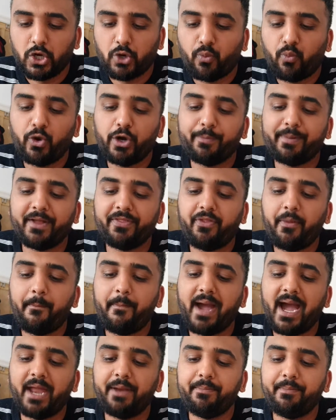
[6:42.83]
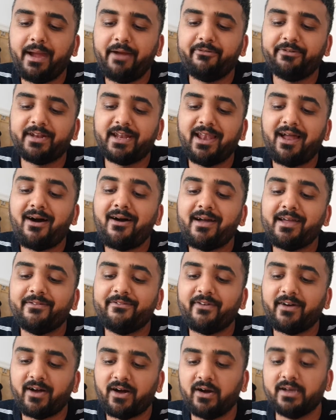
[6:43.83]
What about the man buried alive?
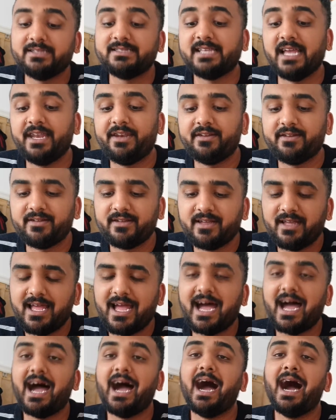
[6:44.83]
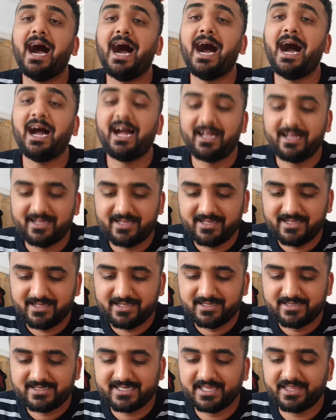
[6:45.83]
I said. Ha,
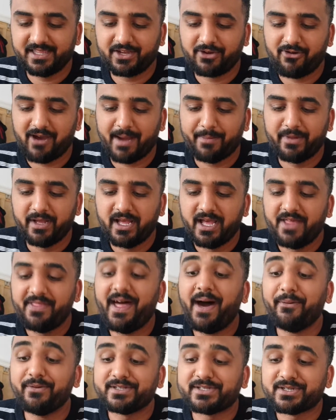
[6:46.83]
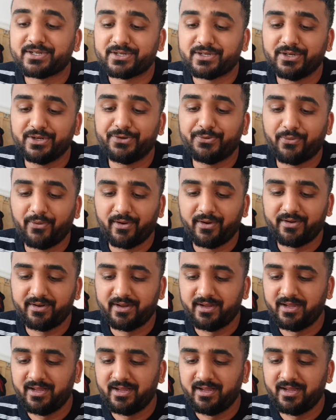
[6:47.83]
said the crab. That was a good one.